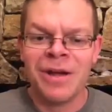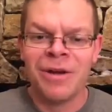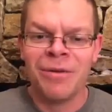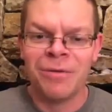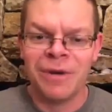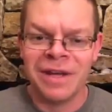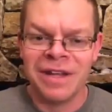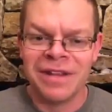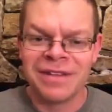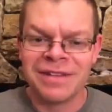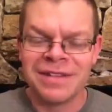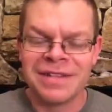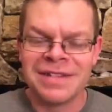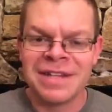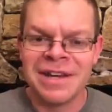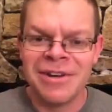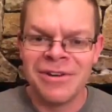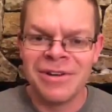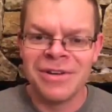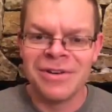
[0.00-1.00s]
with to
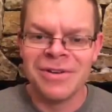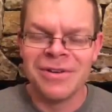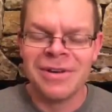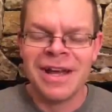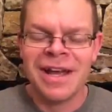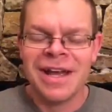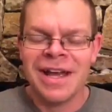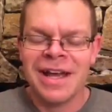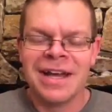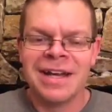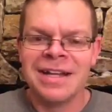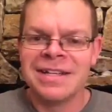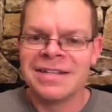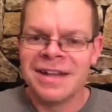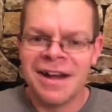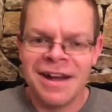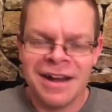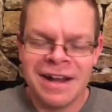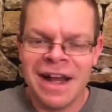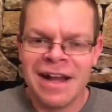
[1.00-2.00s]
tell you it
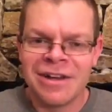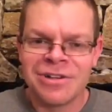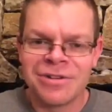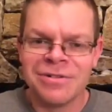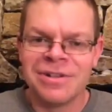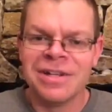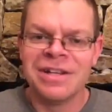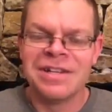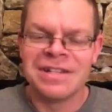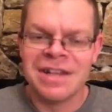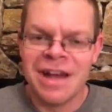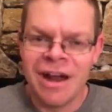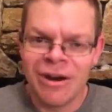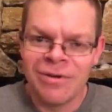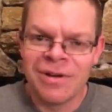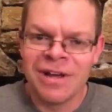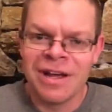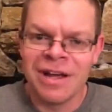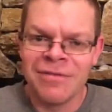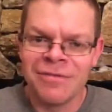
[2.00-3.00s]
is not natural and it is
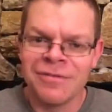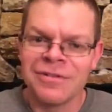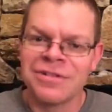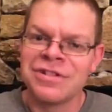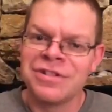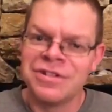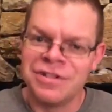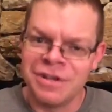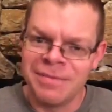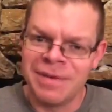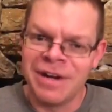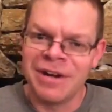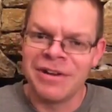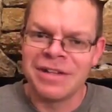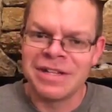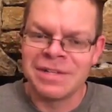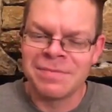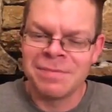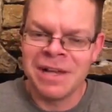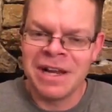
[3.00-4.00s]
not okay for us to jump out
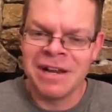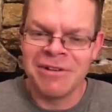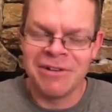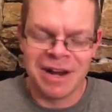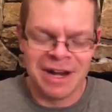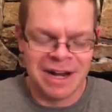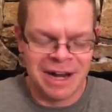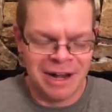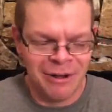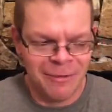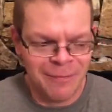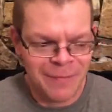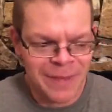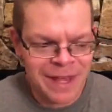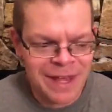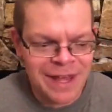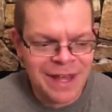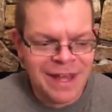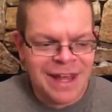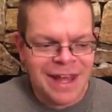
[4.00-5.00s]
of this plane right now.
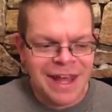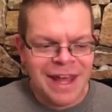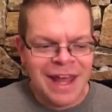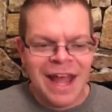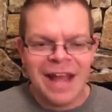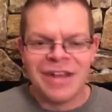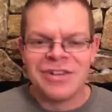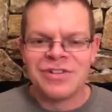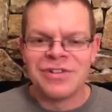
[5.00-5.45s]
And